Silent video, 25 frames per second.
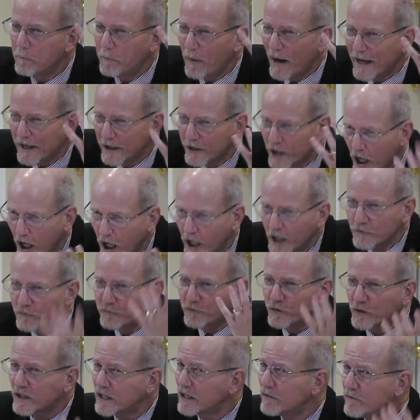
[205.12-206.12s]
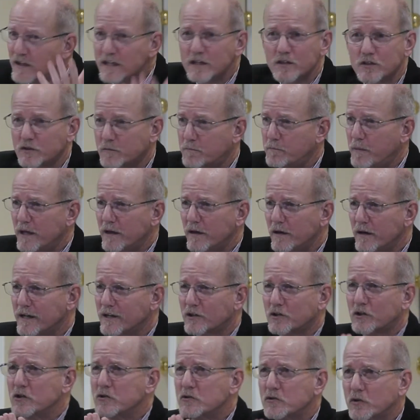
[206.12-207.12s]
by an unforgiving spirit.
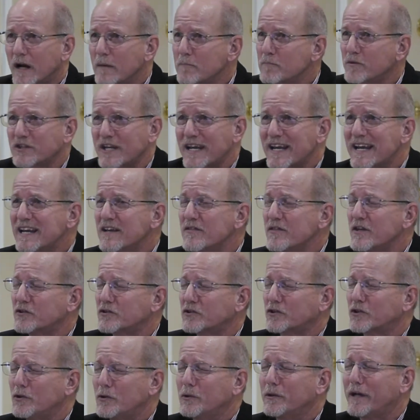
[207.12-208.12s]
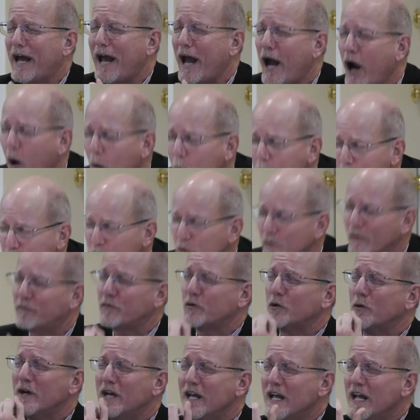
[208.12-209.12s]
It's control. I'm saying this to you to help you. If
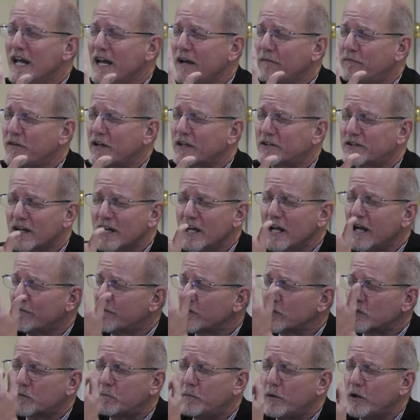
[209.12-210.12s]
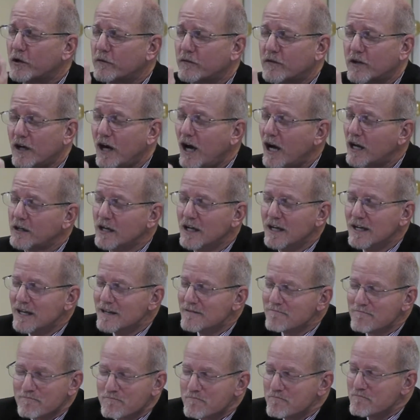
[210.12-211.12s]
you, if this, if the Spirit of God
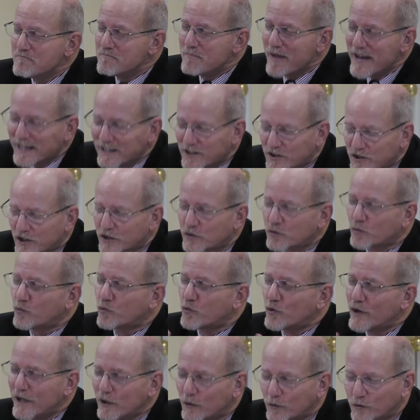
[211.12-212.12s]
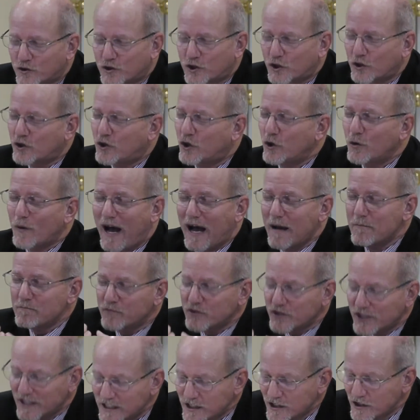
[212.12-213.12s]
makes this real to you, I'm
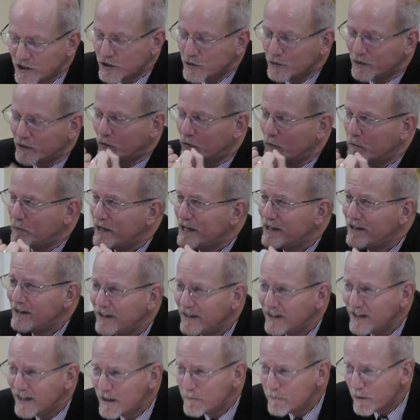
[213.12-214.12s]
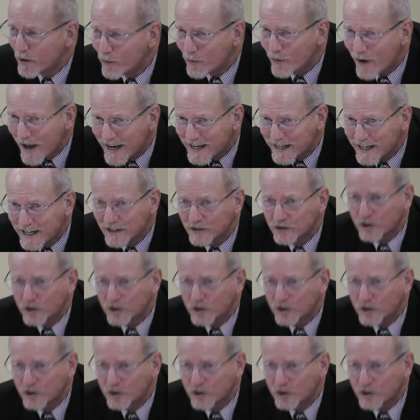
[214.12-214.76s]
telling you, it will be liberating